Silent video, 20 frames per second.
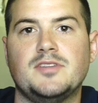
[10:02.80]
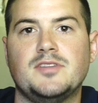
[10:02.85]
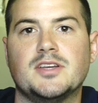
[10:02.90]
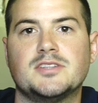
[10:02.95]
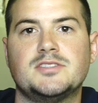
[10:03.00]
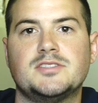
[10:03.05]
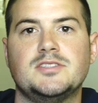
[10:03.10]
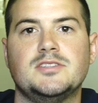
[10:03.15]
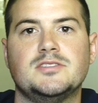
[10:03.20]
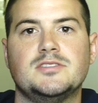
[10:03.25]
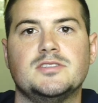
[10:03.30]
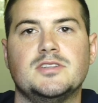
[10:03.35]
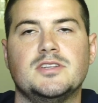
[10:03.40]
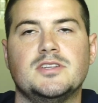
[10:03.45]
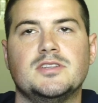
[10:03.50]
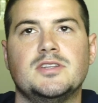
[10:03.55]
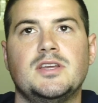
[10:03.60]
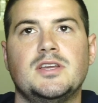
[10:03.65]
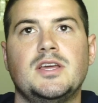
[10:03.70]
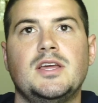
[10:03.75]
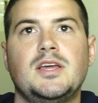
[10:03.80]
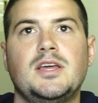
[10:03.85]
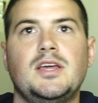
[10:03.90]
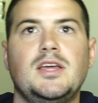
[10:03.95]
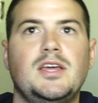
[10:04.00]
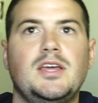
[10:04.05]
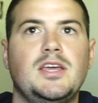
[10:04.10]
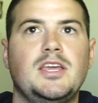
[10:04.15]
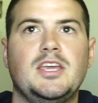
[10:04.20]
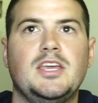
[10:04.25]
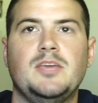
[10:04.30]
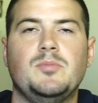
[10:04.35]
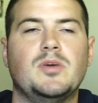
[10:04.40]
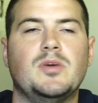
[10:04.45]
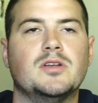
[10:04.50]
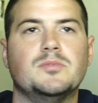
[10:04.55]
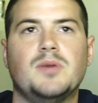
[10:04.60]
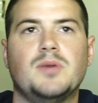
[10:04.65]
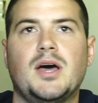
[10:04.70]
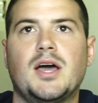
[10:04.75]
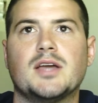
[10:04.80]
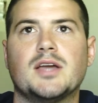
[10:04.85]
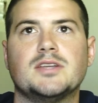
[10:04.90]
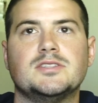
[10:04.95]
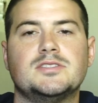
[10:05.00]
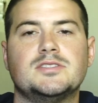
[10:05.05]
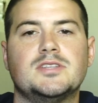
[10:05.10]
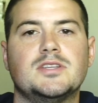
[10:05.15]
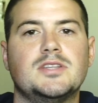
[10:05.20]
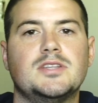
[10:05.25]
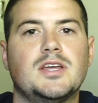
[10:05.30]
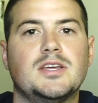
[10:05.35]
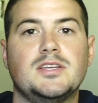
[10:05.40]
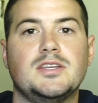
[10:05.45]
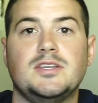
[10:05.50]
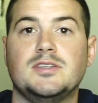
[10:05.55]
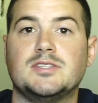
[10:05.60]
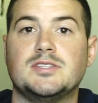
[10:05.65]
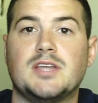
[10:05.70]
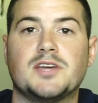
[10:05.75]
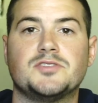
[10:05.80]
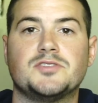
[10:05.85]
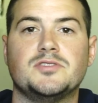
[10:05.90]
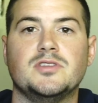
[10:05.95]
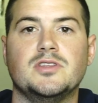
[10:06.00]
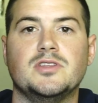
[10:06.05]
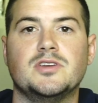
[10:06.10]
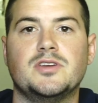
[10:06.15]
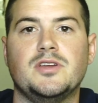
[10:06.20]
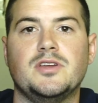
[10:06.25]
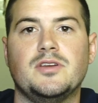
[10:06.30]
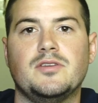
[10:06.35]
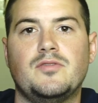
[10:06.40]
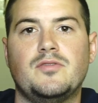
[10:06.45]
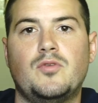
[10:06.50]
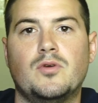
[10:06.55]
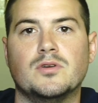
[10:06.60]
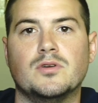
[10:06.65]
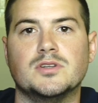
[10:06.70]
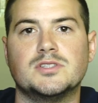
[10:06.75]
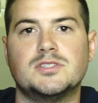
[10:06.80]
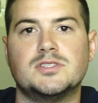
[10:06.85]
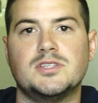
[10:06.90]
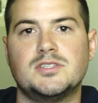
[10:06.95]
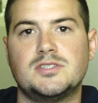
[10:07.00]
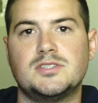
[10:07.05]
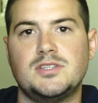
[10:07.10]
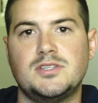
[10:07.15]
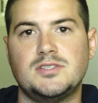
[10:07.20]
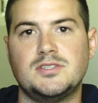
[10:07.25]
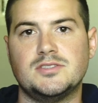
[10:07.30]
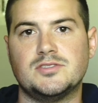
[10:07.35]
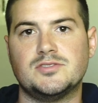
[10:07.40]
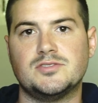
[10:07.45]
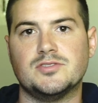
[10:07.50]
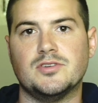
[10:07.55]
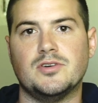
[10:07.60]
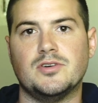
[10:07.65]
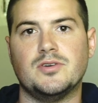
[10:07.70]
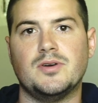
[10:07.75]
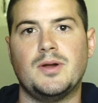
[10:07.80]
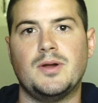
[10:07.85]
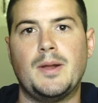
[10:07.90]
next season, and he emailed back and said that he is actually looking for an assistant, and so